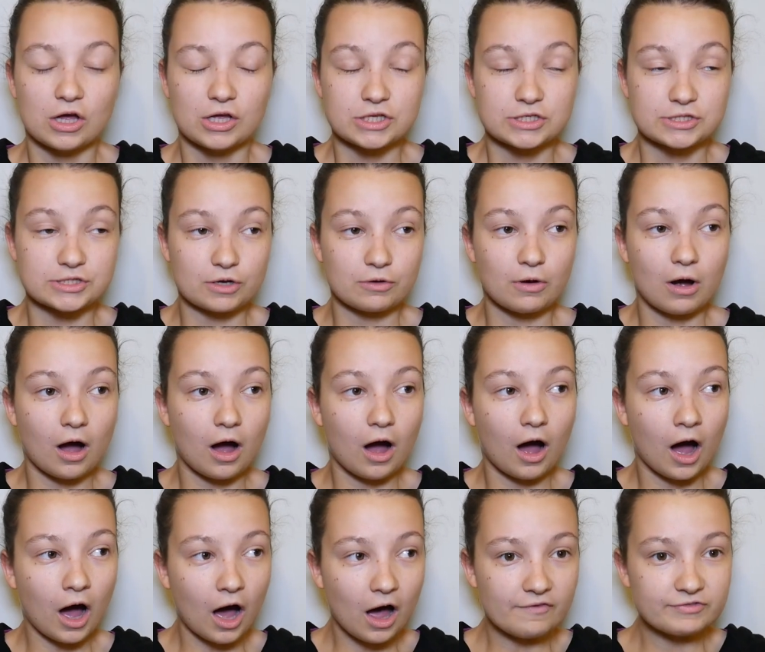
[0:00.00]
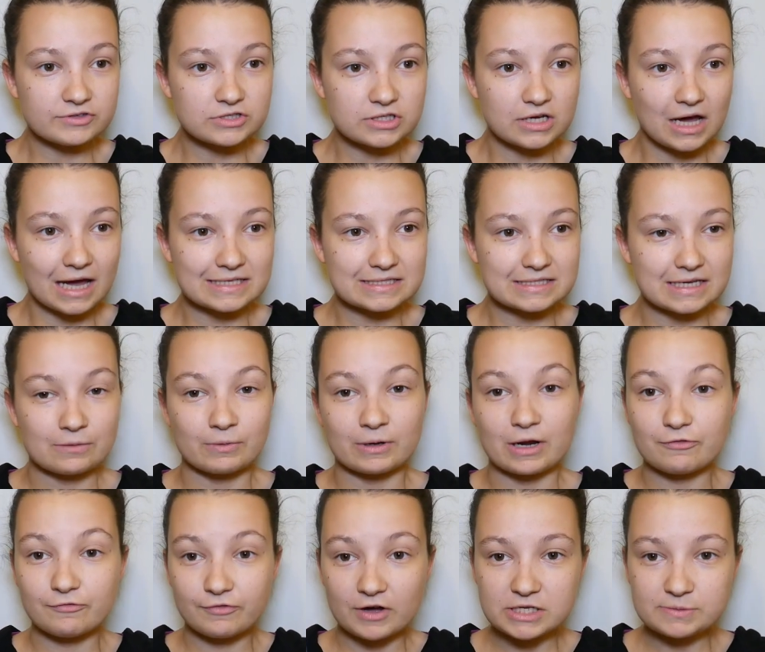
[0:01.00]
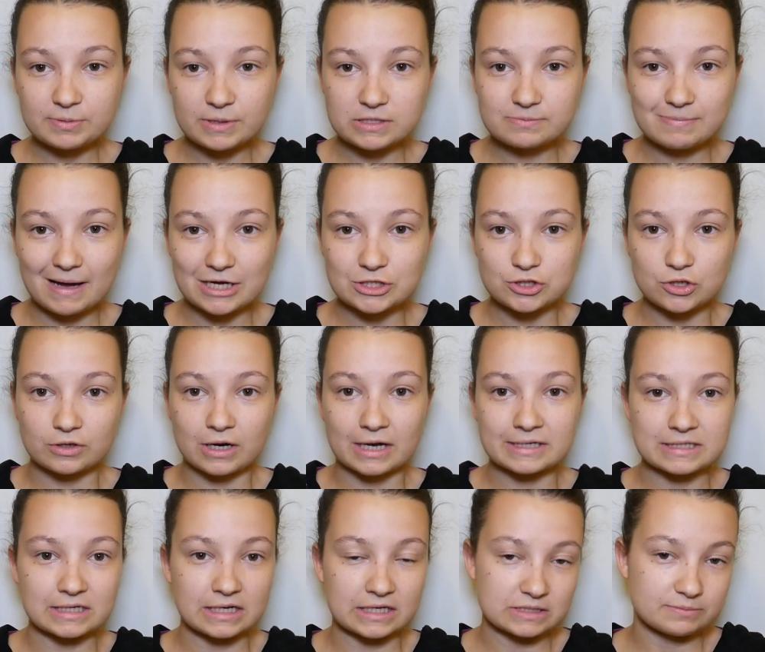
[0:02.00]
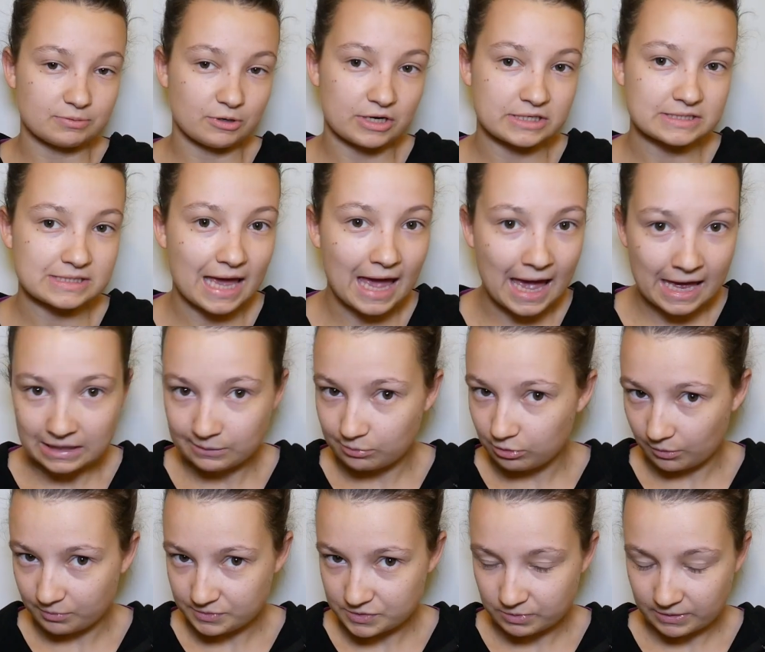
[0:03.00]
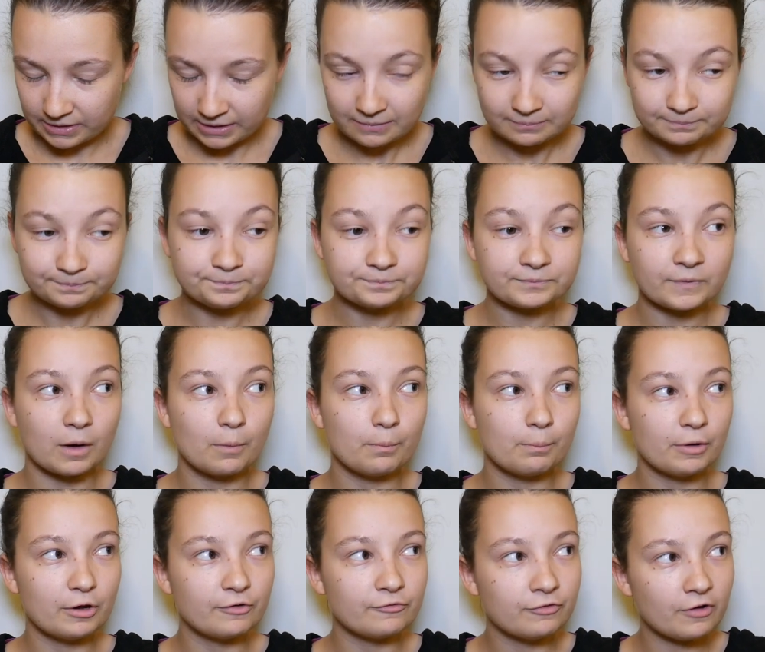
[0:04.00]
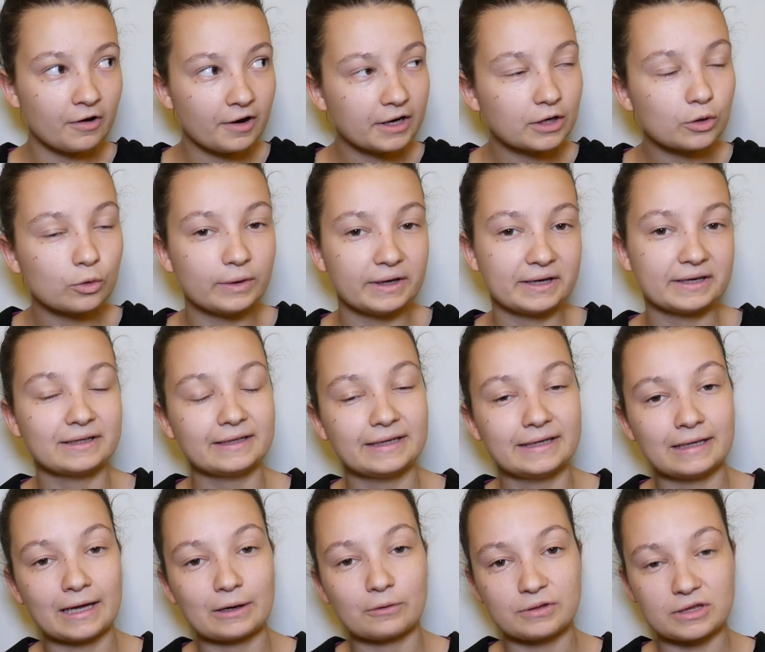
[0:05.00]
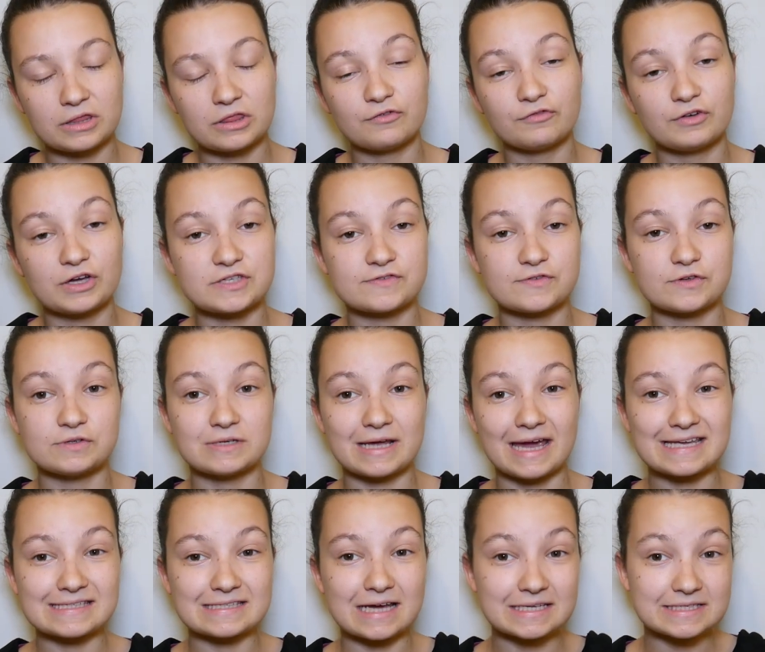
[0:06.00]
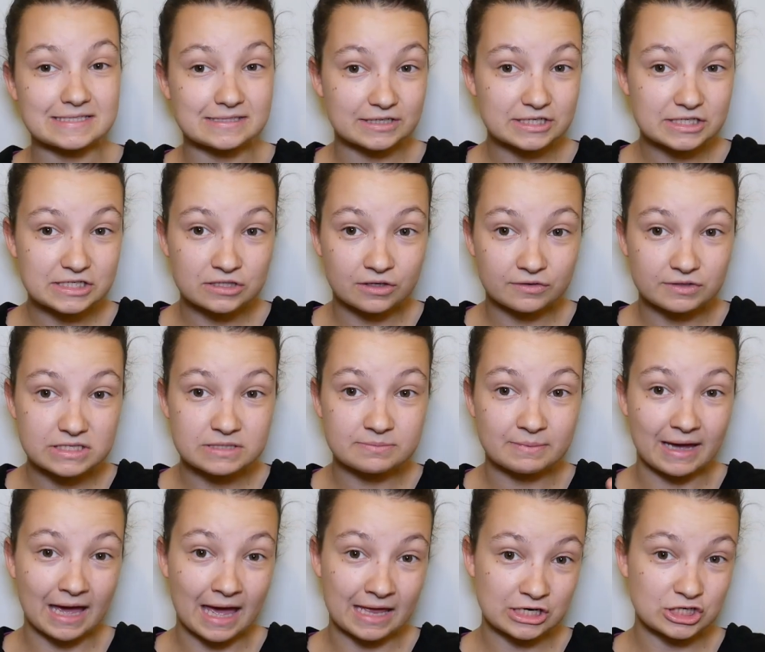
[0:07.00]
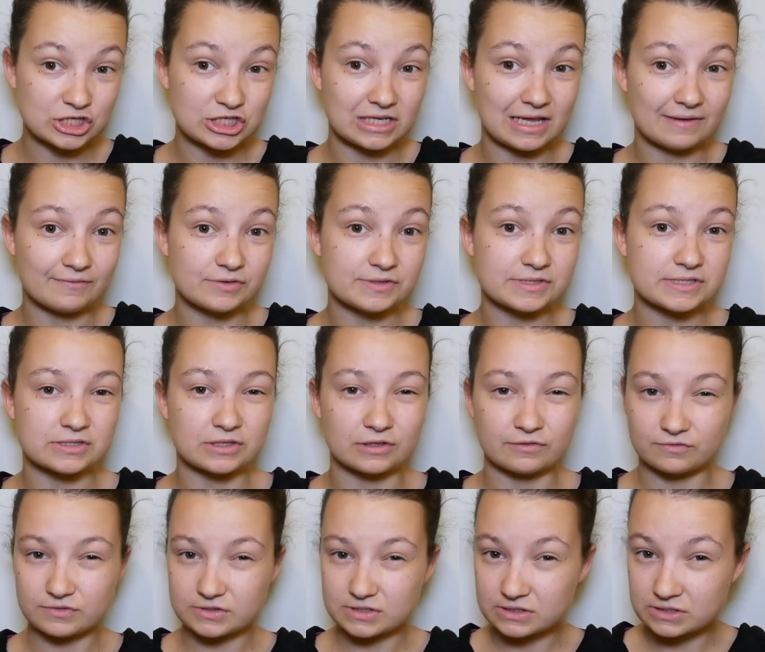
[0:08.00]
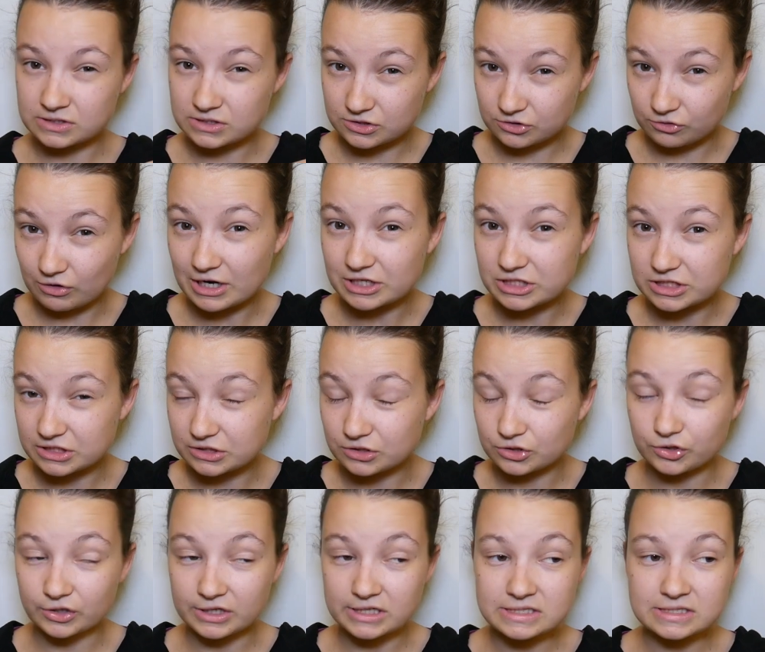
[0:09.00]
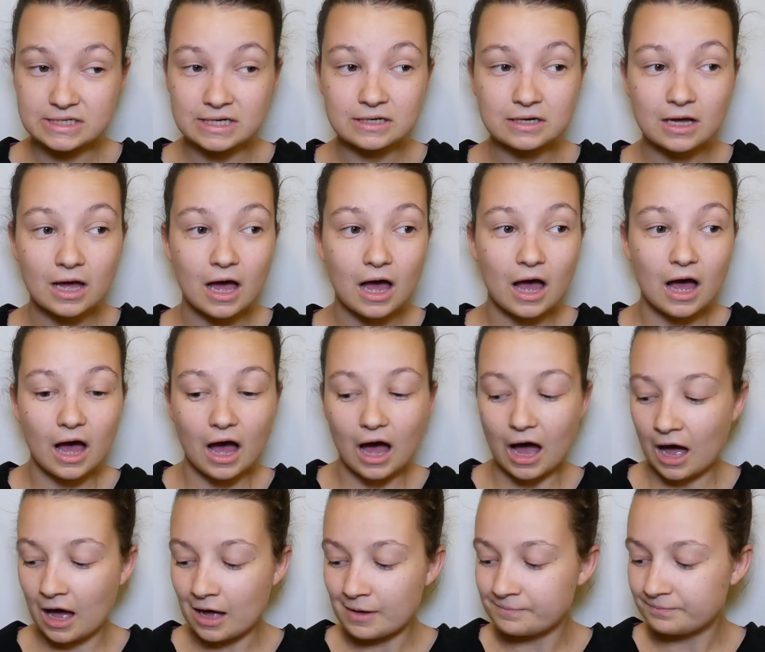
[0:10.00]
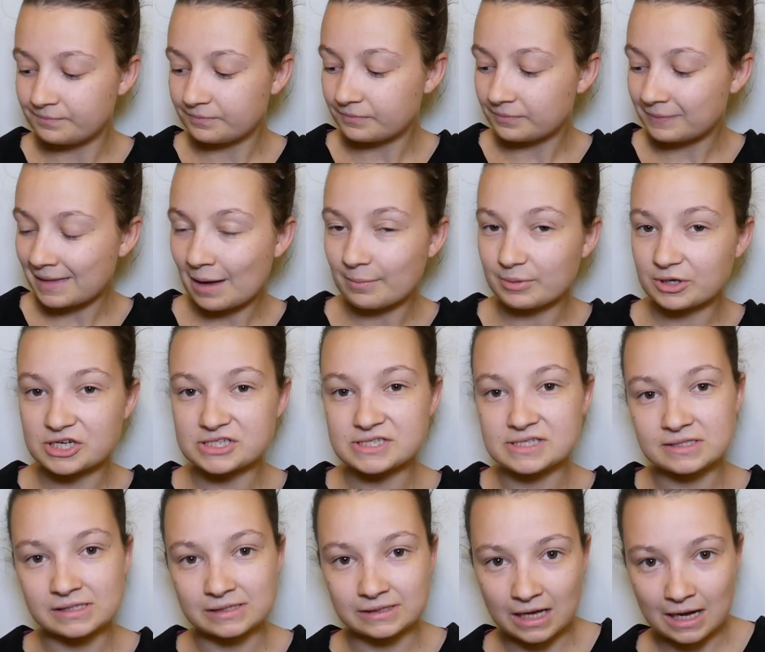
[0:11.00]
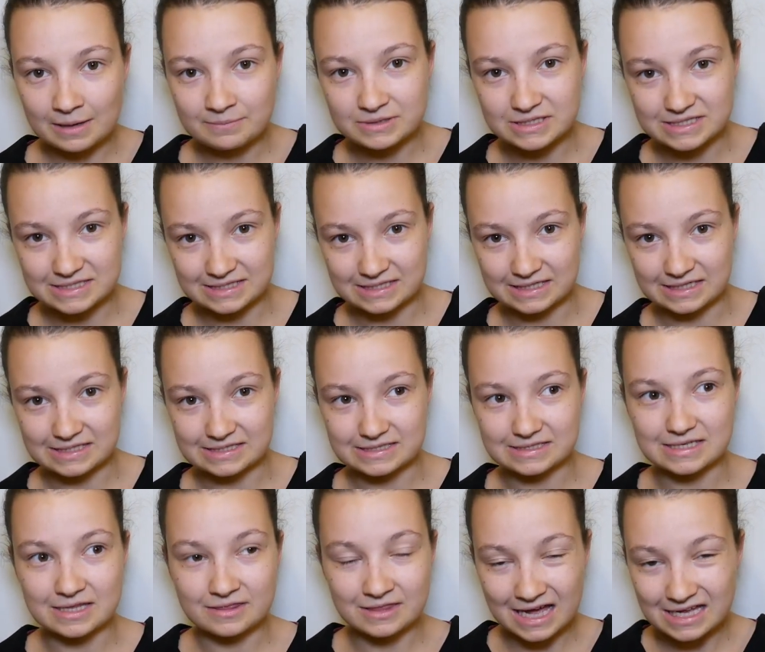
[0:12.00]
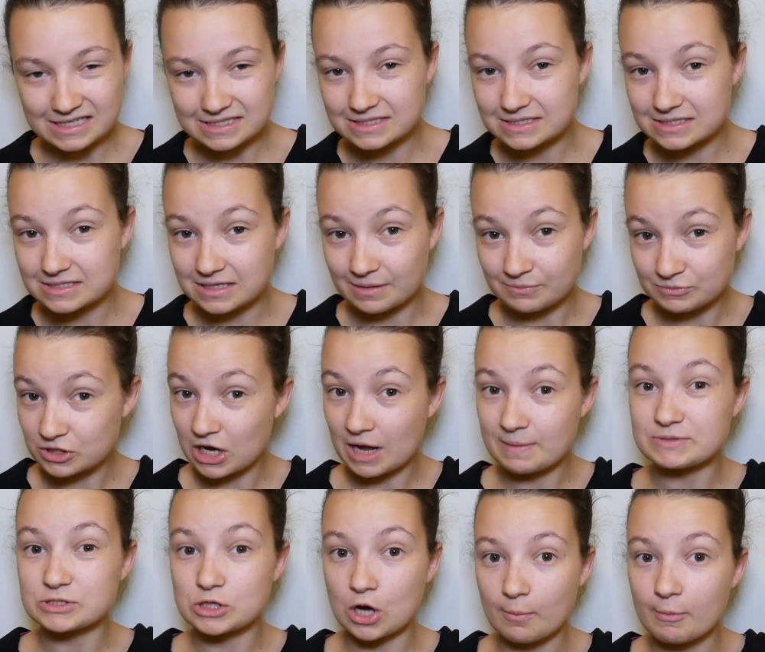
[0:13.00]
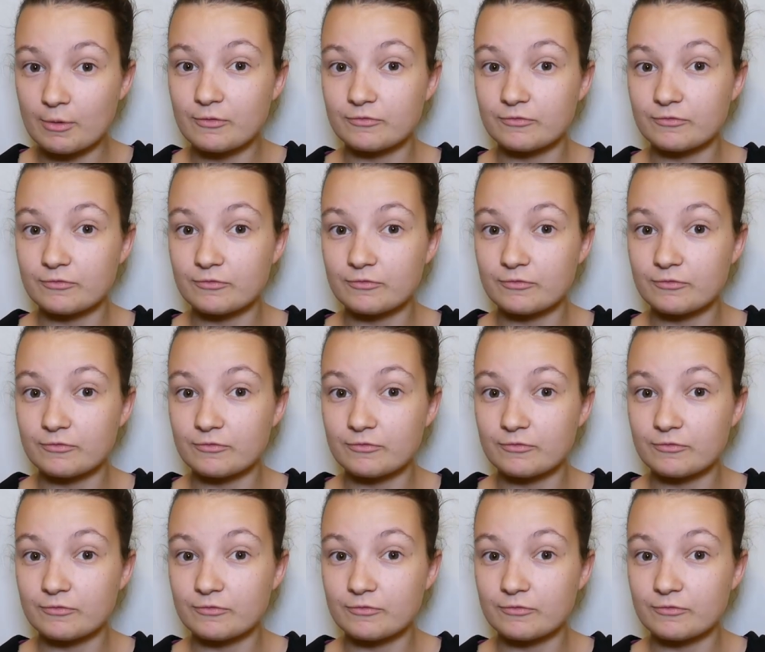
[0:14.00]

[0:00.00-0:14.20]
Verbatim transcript: So after, I'd say, when I first put this patch on, I didn't experience any problems with it. But very quickly, like within the first few days, I started to notice my energy levels sort of gradually decreasing. Now, because of the Lyme disease, that's sometimes common